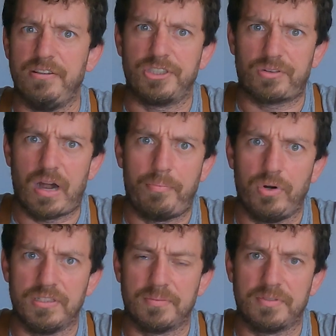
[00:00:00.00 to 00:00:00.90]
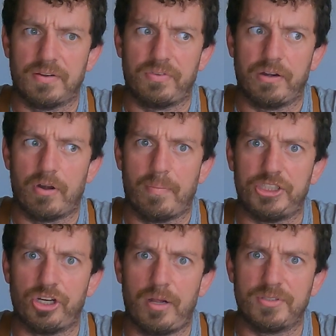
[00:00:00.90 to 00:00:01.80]
trying to use scrap wood and some stuff laying around
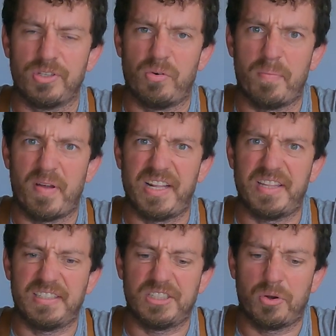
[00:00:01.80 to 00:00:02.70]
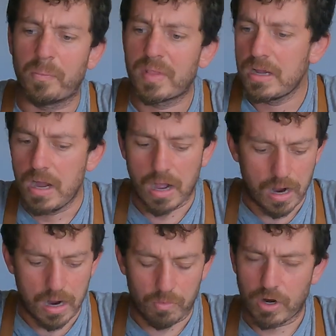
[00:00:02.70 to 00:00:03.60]
my shop so I didn't want to buy anything. So
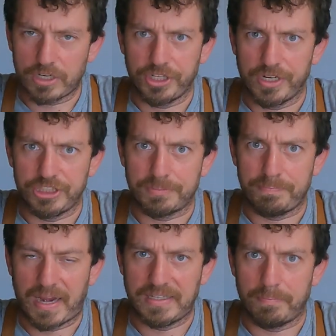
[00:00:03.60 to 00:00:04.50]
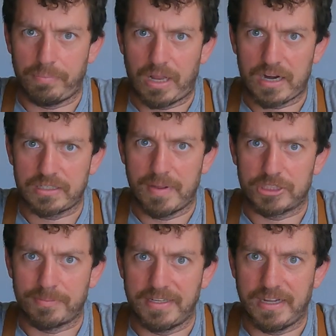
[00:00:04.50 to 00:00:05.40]
uh, we're actually going to just paint it black to
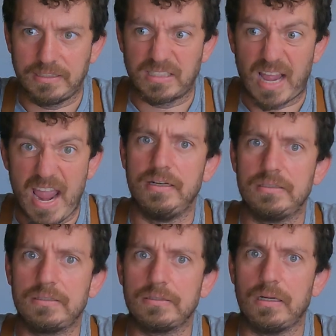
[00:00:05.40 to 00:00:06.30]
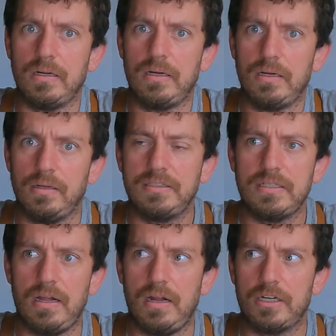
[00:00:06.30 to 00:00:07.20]
match my desk and uh,
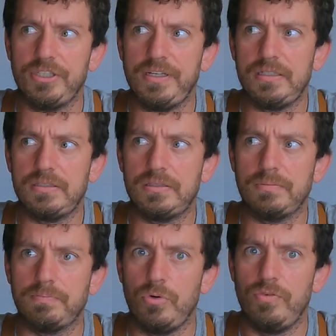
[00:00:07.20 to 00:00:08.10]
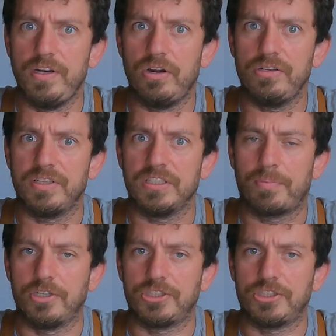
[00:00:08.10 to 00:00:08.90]
let's actually get moving on with this